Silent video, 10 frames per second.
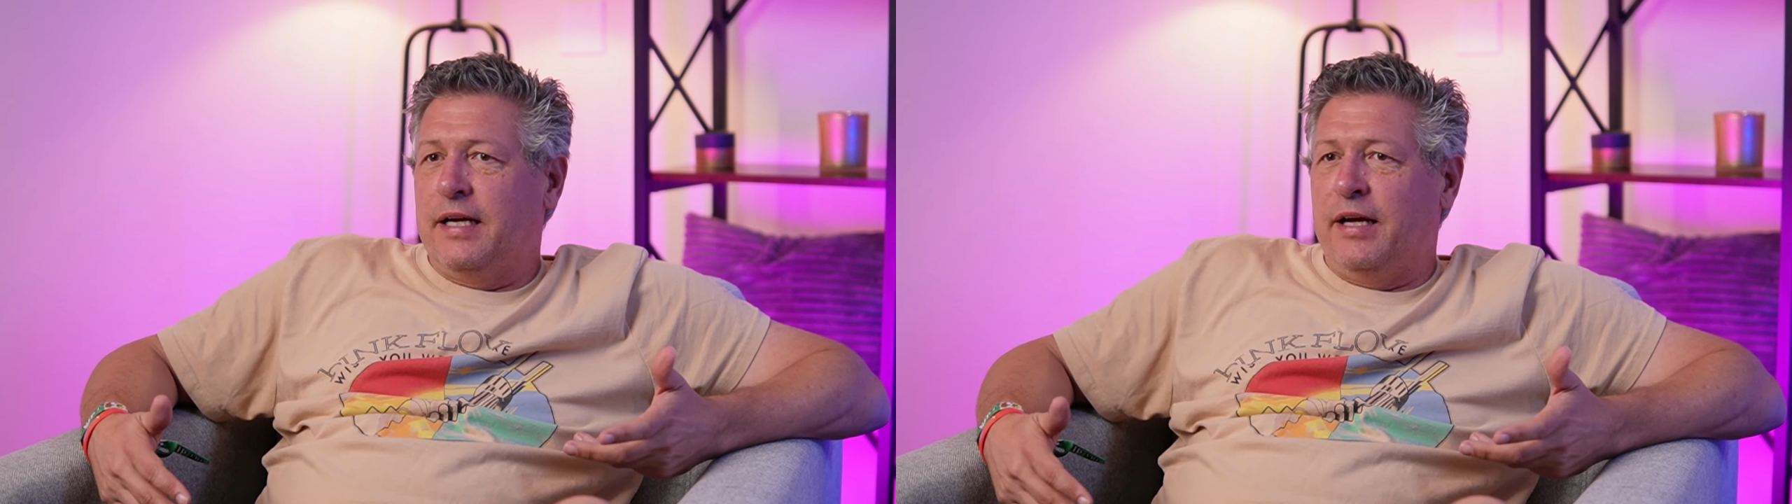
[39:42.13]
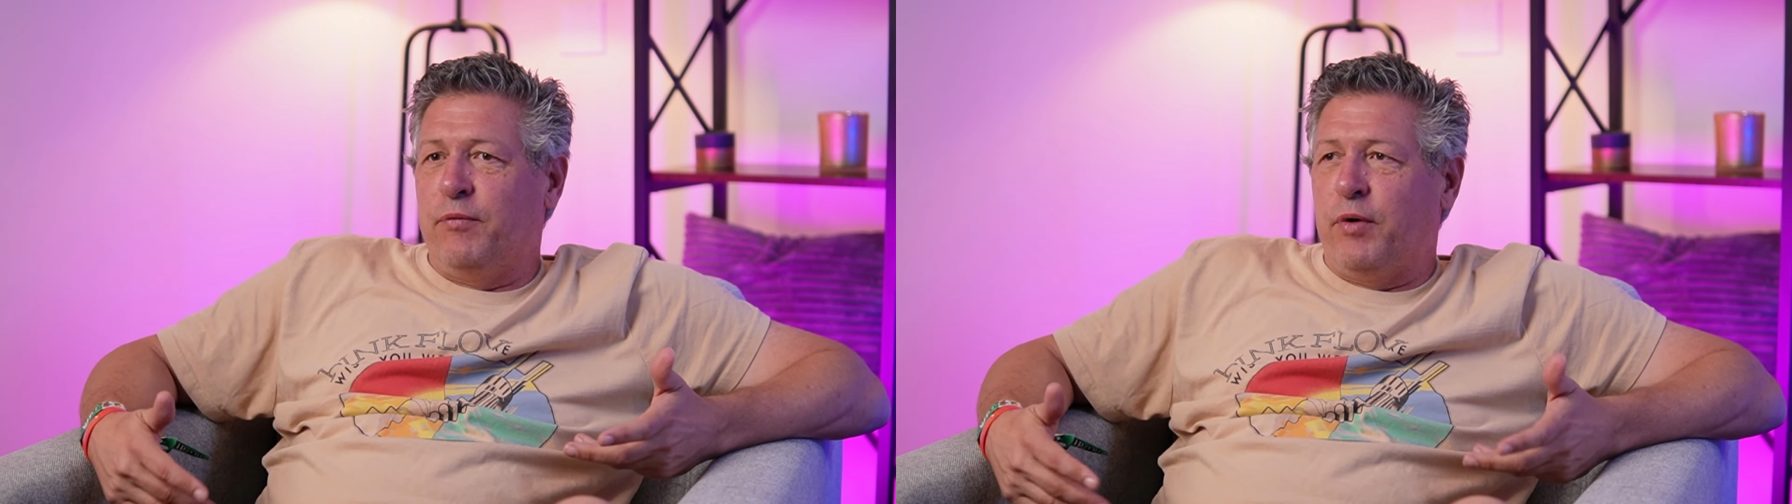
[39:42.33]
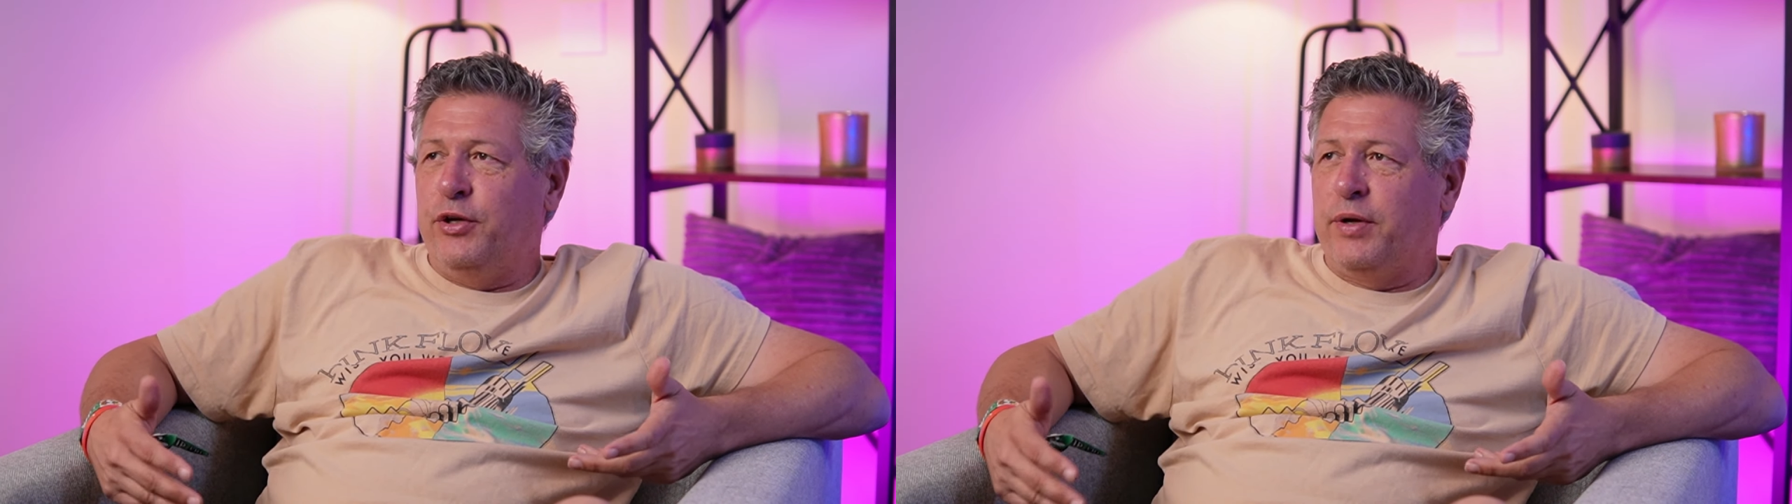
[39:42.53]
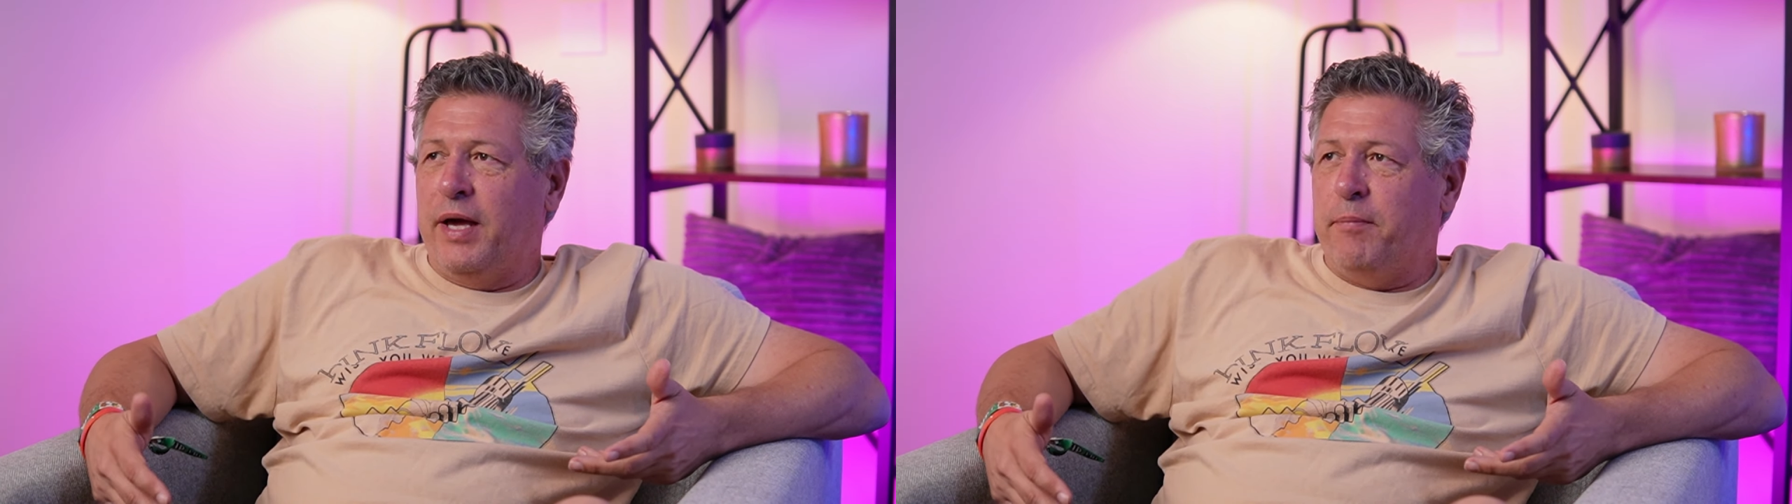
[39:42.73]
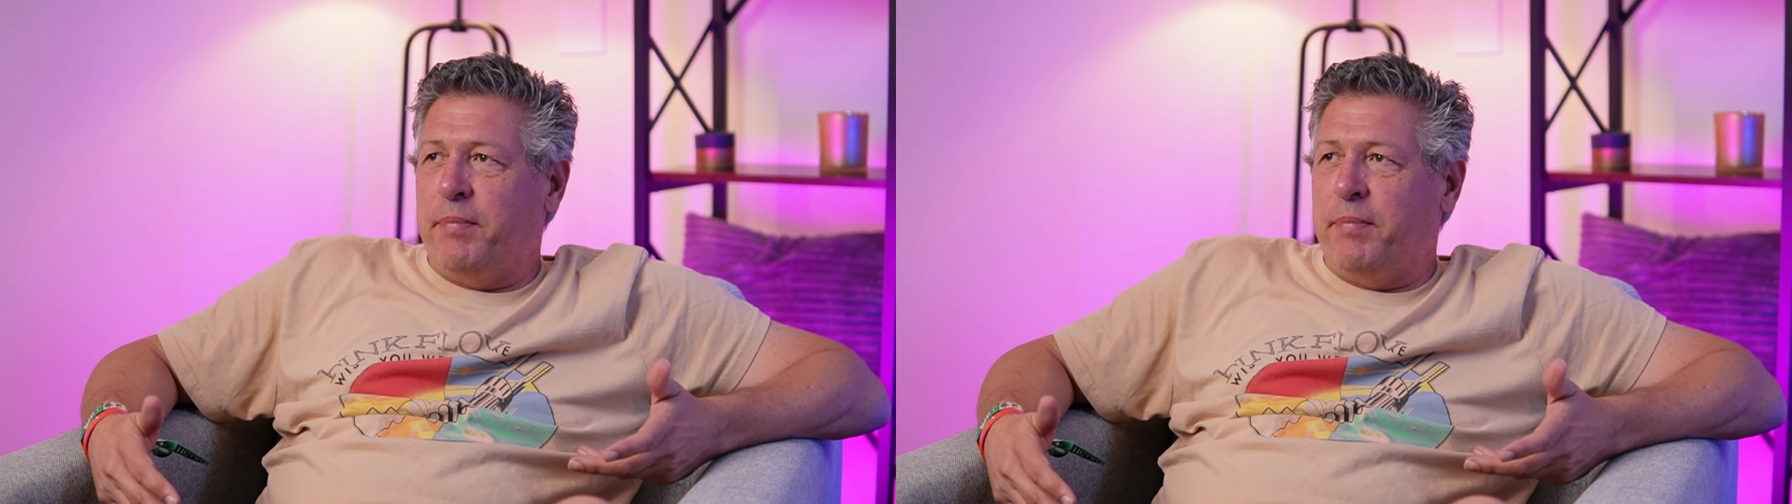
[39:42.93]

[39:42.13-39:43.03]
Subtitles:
and what you get